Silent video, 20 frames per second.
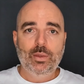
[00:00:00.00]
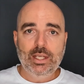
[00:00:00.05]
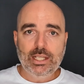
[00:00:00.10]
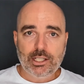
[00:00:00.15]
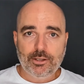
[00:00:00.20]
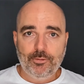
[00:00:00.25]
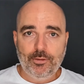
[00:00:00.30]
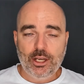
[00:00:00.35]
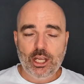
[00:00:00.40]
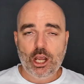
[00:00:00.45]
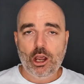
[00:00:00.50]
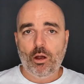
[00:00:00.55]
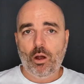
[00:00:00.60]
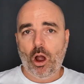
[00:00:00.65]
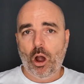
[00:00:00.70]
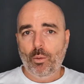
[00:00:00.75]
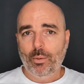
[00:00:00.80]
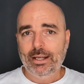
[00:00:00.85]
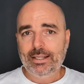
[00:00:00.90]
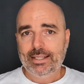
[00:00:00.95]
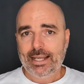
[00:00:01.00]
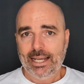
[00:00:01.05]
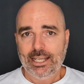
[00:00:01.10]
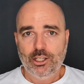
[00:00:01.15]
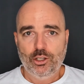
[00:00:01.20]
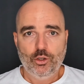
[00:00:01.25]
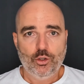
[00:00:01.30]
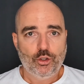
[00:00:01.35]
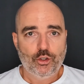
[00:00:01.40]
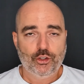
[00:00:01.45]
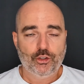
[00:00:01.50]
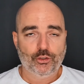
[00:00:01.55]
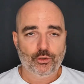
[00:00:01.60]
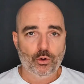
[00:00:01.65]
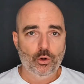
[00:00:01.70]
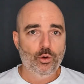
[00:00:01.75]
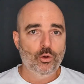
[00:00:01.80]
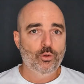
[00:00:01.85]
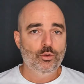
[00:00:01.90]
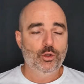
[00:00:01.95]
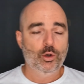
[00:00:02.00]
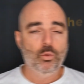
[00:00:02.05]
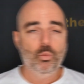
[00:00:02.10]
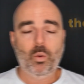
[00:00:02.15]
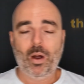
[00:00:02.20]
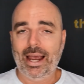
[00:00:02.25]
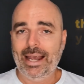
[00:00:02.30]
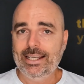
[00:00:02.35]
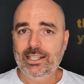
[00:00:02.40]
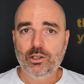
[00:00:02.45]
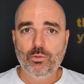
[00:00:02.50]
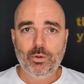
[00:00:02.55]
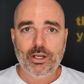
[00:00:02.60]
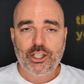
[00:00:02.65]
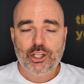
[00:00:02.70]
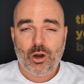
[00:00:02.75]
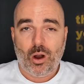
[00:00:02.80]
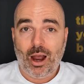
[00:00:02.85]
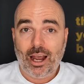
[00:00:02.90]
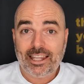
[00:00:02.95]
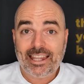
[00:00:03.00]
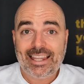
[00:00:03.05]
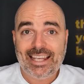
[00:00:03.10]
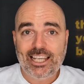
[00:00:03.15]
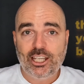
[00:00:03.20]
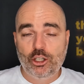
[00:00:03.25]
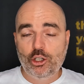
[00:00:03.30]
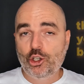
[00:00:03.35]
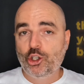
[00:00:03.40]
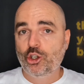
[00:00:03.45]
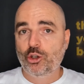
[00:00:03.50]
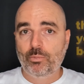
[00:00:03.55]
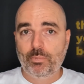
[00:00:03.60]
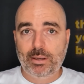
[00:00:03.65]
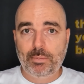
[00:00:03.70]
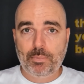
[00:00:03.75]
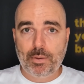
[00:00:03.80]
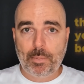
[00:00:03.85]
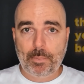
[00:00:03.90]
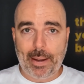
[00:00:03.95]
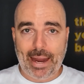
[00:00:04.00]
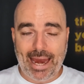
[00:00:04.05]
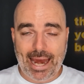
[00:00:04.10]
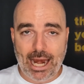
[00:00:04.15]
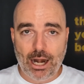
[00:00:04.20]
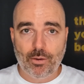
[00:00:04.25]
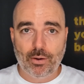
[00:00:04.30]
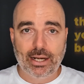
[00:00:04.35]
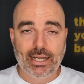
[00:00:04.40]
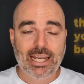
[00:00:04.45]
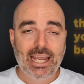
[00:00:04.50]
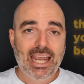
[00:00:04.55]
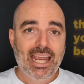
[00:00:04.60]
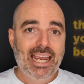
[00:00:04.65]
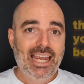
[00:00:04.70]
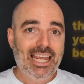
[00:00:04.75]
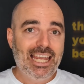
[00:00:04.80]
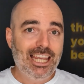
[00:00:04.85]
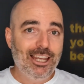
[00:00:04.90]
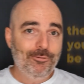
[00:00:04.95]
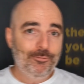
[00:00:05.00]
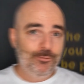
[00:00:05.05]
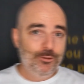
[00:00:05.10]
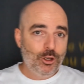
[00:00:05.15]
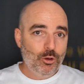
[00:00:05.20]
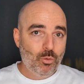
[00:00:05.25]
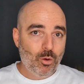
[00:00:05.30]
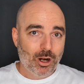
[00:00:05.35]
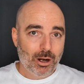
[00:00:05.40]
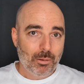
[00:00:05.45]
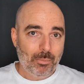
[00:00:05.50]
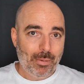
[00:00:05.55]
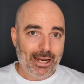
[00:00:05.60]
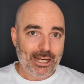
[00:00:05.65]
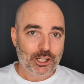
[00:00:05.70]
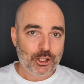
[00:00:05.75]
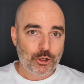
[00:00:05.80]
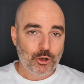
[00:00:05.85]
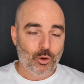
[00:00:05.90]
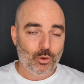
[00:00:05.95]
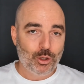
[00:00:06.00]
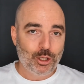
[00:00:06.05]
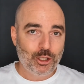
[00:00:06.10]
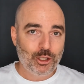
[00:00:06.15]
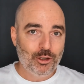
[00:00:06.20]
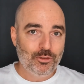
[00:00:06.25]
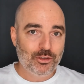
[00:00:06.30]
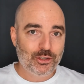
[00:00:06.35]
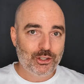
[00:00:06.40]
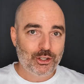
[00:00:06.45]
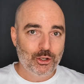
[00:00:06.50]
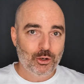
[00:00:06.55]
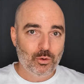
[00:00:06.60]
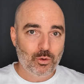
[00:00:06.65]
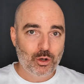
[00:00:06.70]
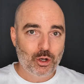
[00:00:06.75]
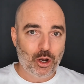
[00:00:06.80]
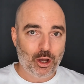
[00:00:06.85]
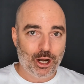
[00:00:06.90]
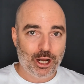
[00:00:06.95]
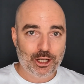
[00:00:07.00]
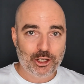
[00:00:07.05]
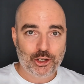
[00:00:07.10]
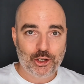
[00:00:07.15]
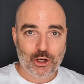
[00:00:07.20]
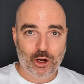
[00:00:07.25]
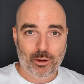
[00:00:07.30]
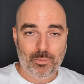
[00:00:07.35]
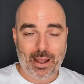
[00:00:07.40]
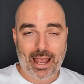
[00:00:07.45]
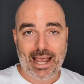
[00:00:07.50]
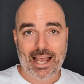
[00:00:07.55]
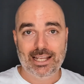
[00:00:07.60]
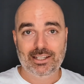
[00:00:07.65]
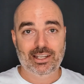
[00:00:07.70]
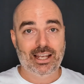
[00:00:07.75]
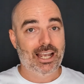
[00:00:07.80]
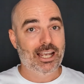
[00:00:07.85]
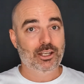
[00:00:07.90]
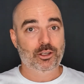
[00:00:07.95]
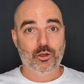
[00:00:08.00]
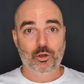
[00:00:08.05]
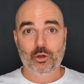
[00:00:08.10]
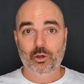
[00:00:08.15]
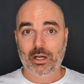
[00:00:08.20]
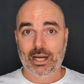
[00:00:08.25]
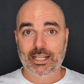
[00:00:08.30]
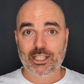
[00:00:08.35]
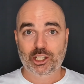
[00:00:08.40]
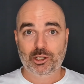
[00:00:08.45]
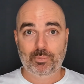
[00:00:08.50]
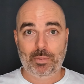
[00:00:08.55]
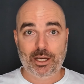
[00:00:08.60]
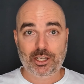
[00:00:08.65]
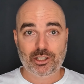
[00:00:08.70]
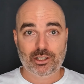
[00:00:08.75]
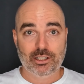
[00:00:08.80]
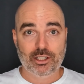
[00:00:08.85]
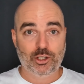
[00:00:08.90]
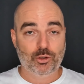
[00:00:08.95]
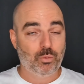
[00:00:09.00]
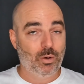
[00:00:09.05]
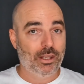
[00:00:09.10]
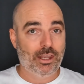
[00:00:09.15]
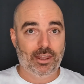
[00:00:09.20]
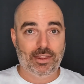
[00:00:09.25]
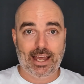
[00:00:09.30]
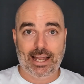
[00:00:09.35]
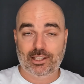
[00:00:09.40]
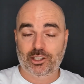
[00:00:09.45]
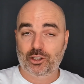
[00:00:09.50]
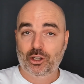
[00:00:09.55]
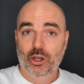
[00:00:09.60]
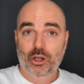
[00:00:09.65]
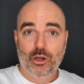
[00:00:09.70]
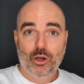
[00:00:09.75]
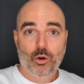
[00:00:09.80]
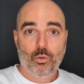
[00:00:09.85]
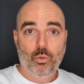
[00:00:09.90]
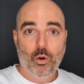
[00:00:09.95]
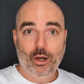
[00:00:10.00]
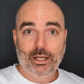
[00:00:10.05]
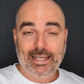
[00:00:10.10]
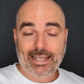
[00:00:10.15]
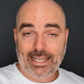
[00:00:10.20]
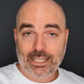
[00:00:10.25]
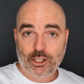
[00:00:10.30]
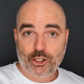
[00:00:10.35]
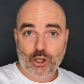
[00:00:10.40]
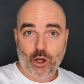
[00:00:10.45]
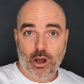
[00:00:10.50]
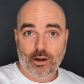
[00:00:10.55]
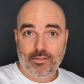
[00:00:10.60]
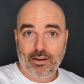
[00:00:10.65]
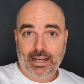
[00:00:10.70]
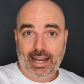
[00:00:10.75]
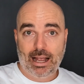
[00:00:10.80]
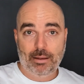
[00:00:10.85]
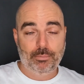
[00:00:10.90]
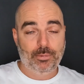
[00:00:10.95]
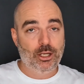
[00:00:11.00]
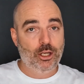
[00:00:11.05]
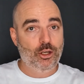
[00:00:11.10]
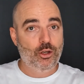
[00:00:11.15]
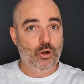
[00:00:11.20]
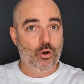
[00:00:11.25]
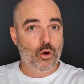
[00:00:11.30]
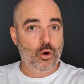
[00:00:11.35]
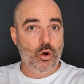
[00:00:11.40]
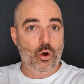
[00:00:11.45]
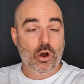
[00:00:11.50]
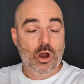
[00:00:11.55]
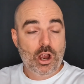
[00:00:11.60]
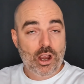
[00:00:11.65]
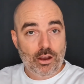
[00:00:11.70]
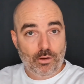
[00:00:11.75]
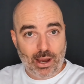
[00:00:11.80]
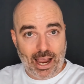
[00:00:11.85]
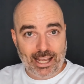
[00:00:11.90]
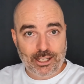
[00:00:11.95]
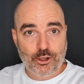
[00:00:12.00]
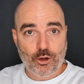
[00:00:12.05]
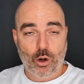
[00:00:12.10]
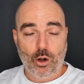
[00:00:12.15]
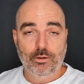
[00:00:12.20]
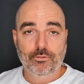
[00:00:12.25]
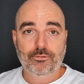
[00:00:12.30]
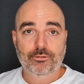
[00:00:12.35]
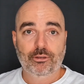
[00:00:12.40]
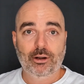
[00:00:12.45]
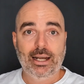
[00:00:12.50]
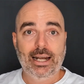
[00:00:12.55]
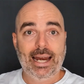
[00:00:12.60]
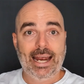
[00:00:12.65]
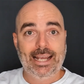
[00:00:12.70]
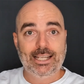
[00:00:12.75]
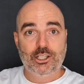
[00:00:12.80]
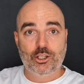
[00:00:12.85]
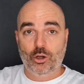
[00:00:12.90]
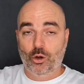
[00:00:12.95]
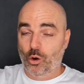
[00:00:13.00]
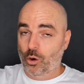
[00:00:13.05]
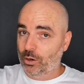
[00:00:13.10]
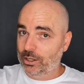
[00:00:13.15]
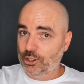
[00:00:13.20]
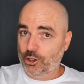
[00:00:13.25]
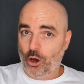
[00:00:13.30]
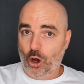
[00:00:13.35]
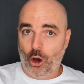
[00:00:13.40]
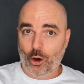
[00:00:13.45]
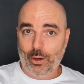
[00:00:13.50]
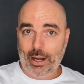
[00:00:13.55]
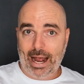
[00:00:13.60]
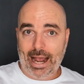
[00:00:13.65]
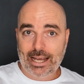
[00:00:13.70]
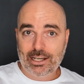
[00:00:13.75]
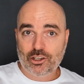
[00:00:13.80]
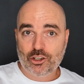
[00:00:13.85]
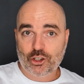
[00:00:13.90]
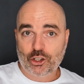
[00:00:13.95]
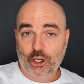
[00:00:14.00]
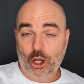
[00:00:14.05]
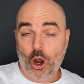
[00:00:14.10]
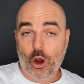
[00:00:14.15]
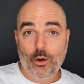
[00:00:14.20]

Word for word: in this video, I want to take you through the ways in which I think you should be preparing if you want to make sure that you've still got a job as a Google Ads specialist, whether that's working inside of a company or as your own freelancer or as your own agency